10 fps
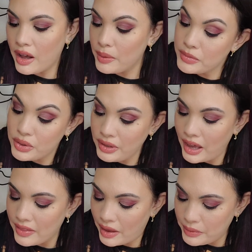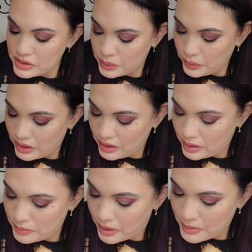So yeah, that was a win
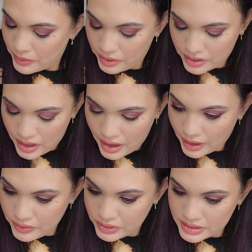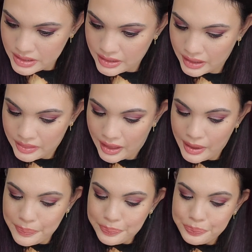in my book. I really did like
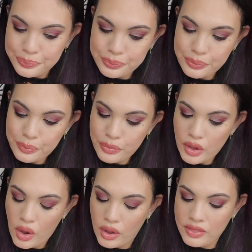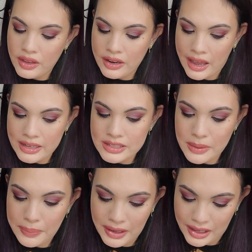that. On the
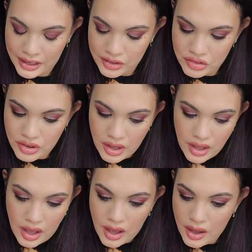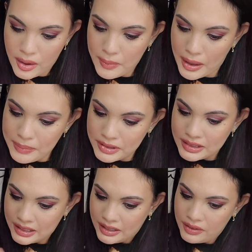next page, I
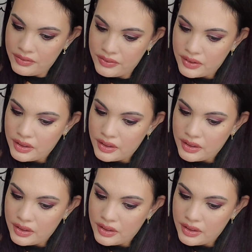believe